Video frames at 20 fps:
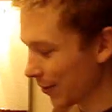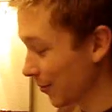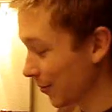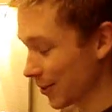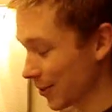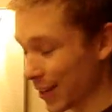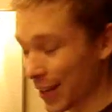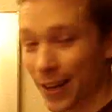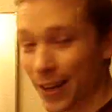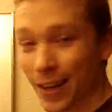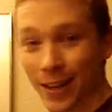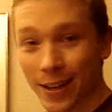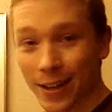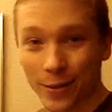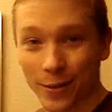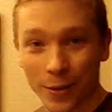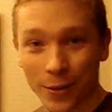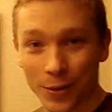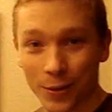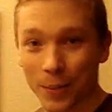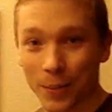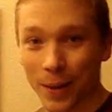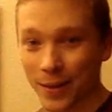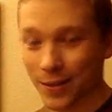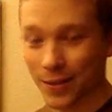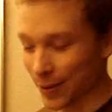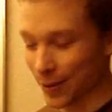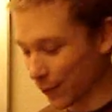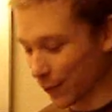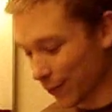They're just getting too
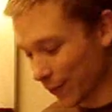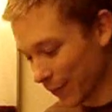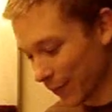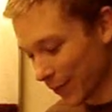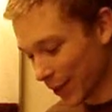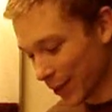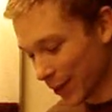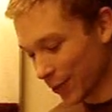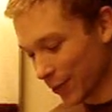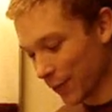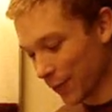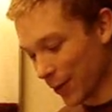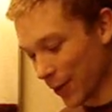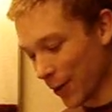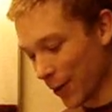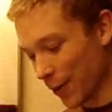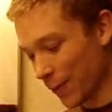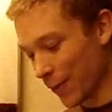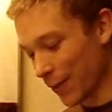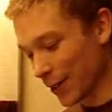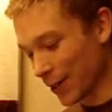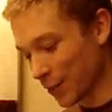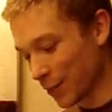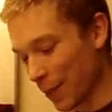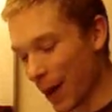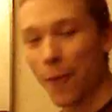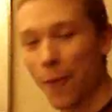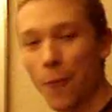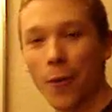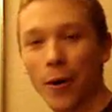expensive. So I figure if I
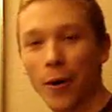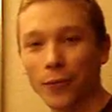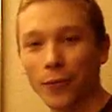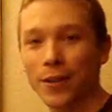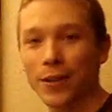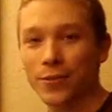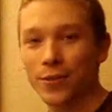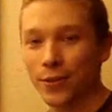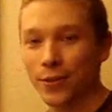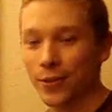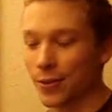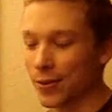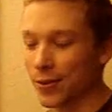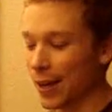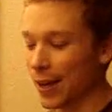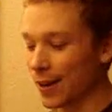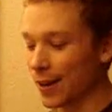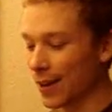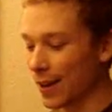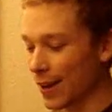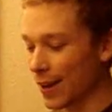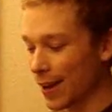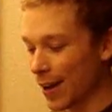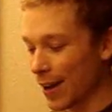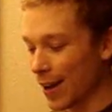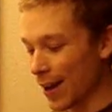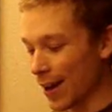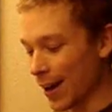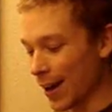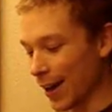just buy one razor, then
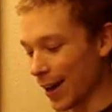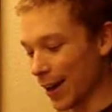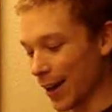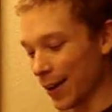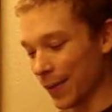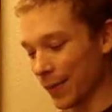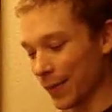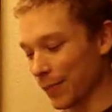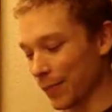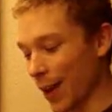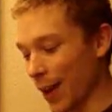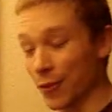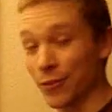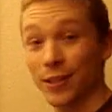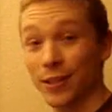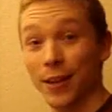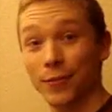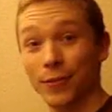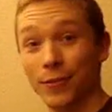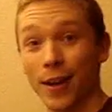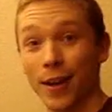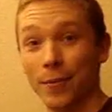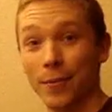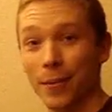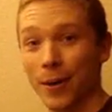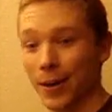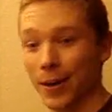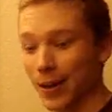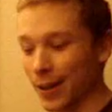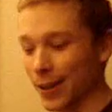I'll save a lot of
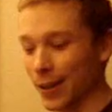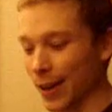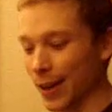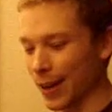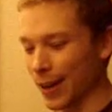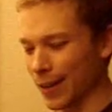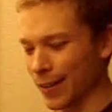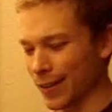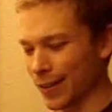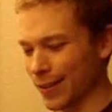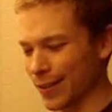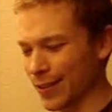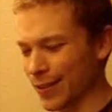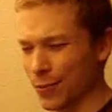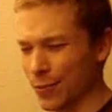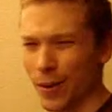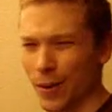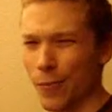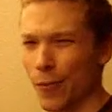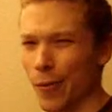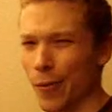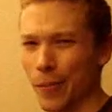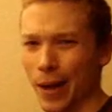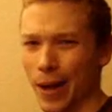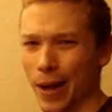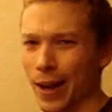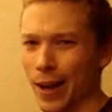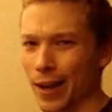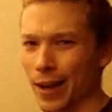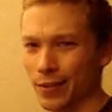money, and it's way more
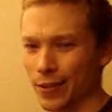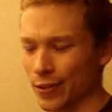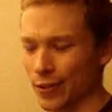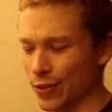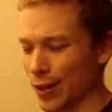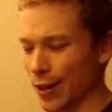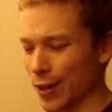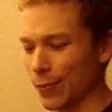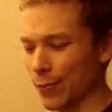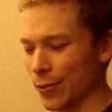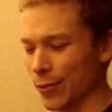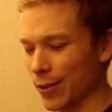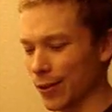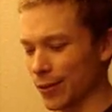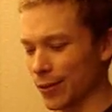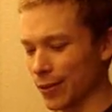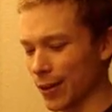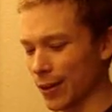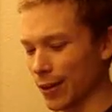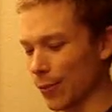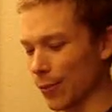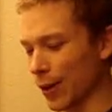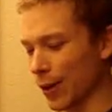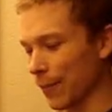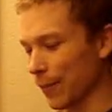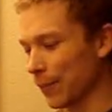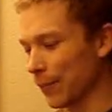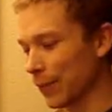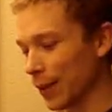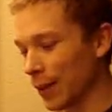badass to shave with this
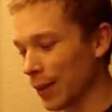anyway.